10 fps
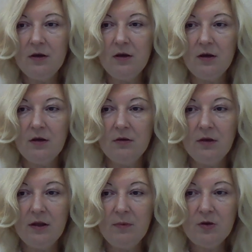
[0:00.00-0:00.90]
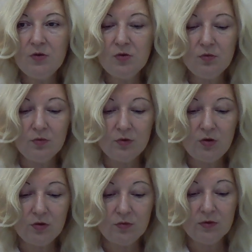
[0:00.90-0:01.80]
elementary school
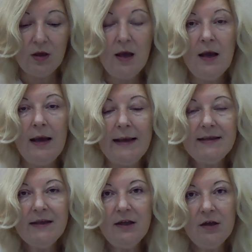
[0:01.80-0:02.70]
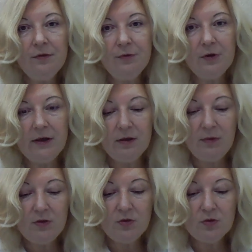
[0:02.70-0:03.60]
children? A daycare for
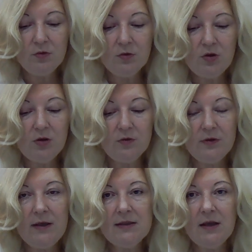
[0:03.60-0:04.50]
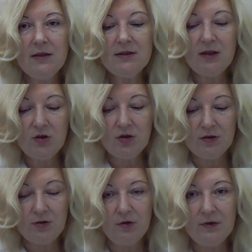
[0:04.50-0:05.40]
elementary school children is an essential
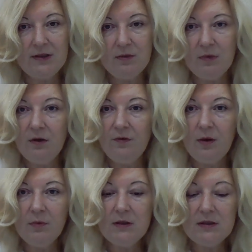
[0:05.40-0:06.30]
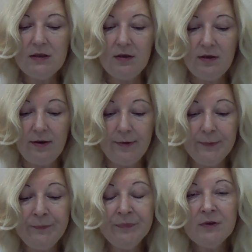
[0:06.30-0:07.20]
service that many families need now.
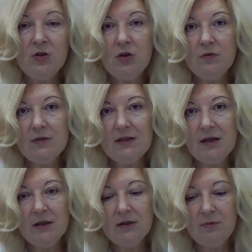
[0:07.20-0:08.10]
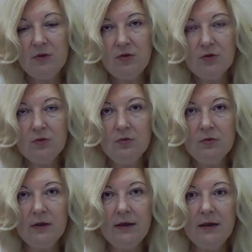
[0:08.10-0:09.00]
Children start elementary
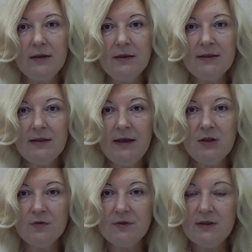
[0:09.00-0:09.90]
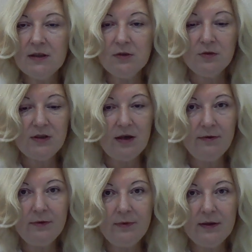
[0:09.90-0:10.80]
school at the age of 6 or
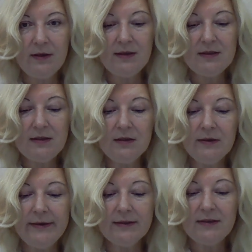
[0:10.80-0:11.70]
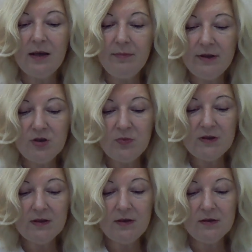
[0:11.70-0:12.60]
7 when they still lack time management
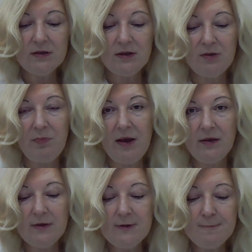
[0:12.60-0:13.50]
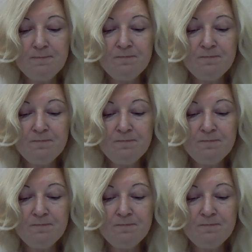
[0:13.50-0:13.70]
skills, independence,